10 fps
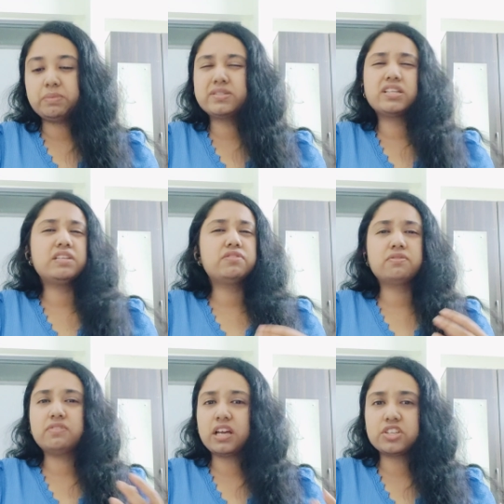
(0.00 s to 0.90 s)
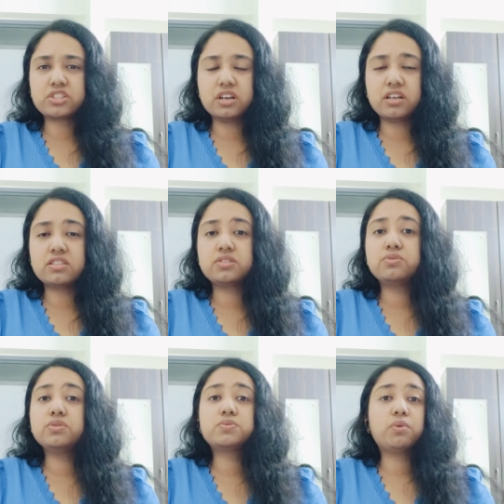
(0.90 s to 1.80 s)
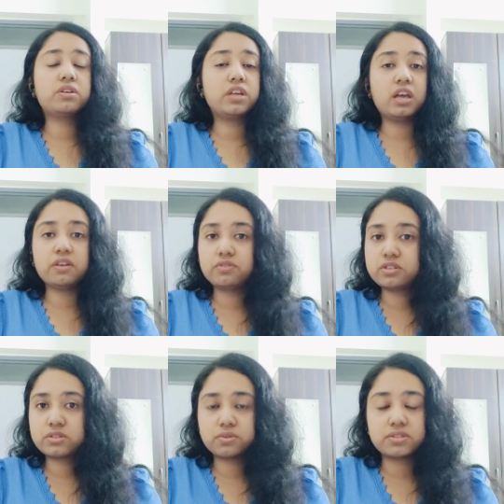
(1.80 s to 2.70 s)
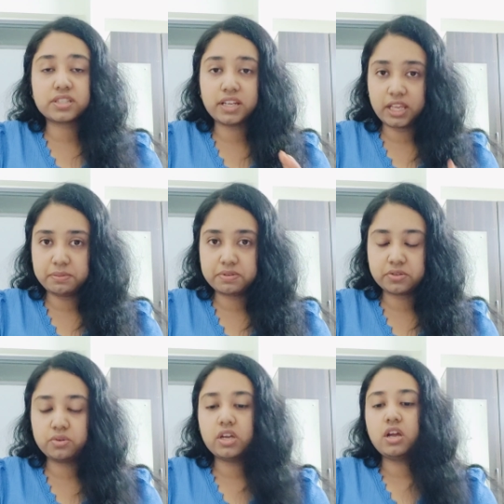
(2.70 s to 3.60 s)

maybe study from flashcards, use whatever source that helps you,